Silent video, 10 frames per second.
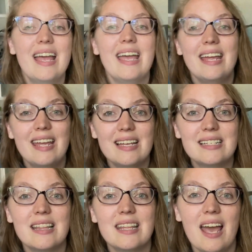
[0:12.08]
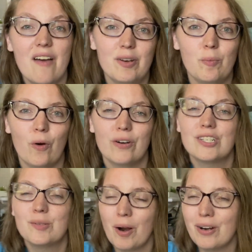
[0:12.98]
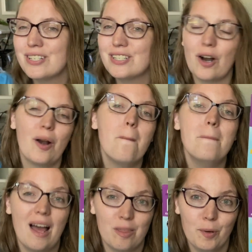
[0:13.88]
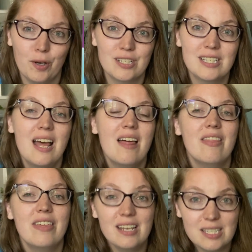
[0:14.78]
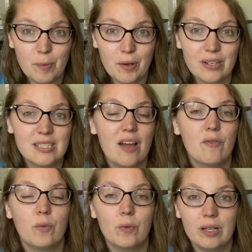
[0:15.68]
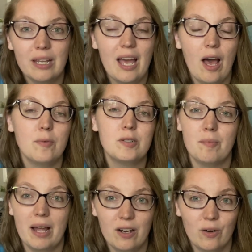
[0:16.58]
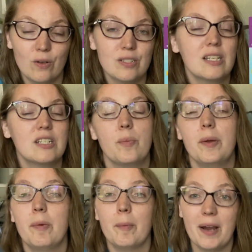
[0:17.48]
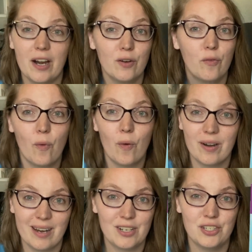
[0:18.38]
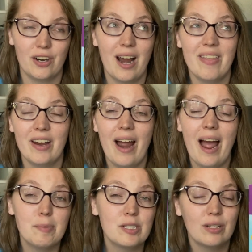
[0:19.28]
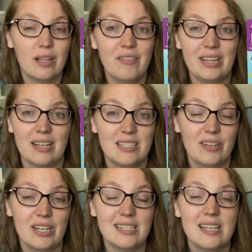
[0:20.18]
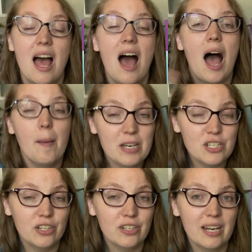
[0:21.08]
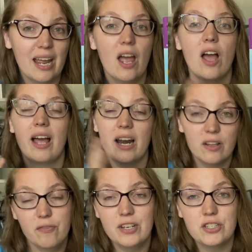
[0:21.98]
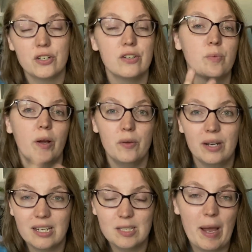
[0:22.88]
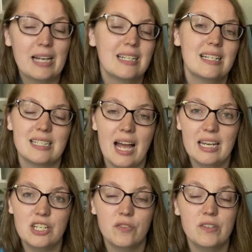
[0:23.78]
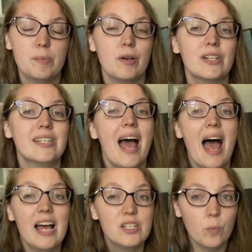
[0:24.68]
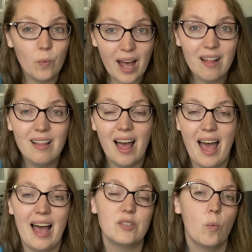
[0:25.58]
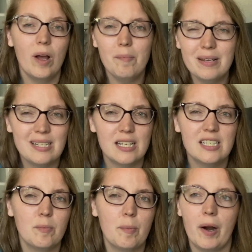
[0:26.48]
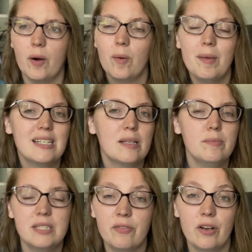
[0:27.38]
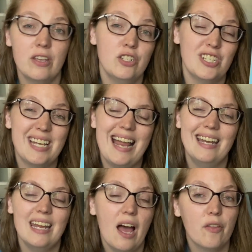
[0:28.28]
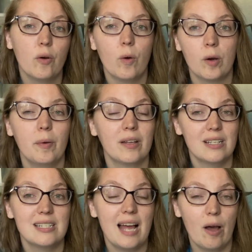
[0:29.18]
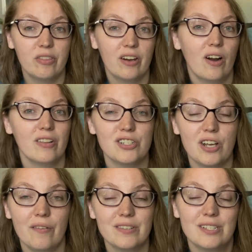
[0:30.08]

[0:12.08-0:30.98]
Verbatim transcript: It is the Evan-Moor Smart Start Math Books. These books have really helped my girls to be prepared for next year and they are absolutely loving the activities. I'm going to share today kind of the features, what you can expect inside each of these books, as well as what sets them apart, what makes them different than just any other workbook that's out there on the shelf.